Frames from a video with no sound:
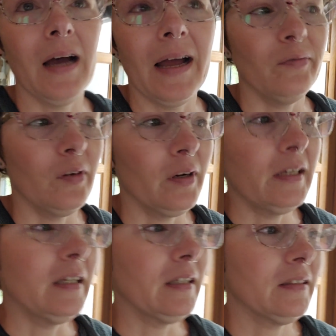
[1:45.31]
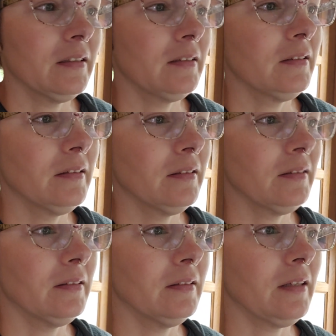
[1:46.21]
I have no idea.
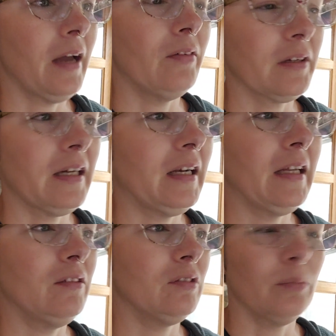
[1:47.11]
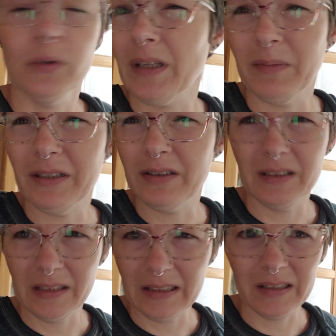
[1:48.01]
I don't know. Can I use a multimeter
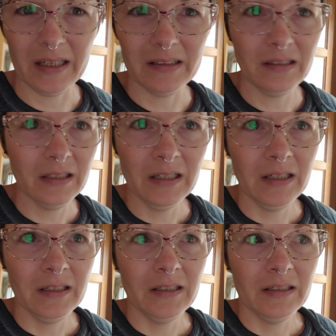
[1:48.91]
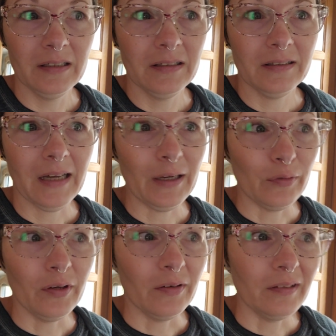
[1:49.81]
to test that? I
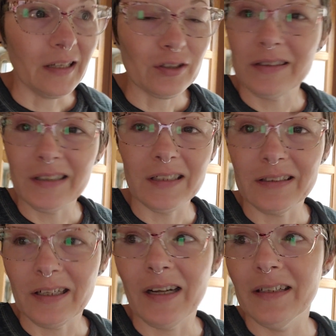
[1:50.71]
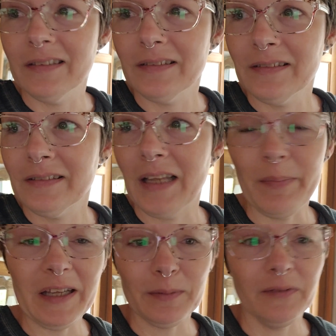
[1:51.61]
don't know. Electricity is not.
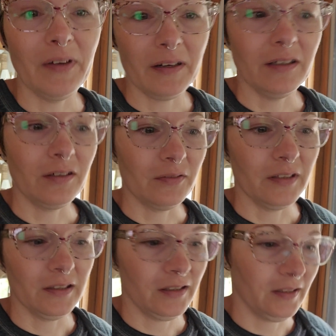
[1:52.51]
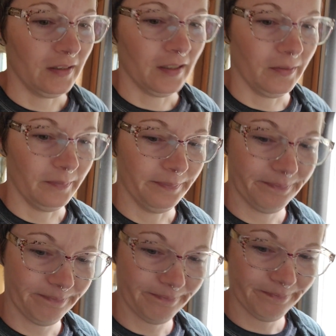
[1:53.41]
It makes me very nervous, and I'm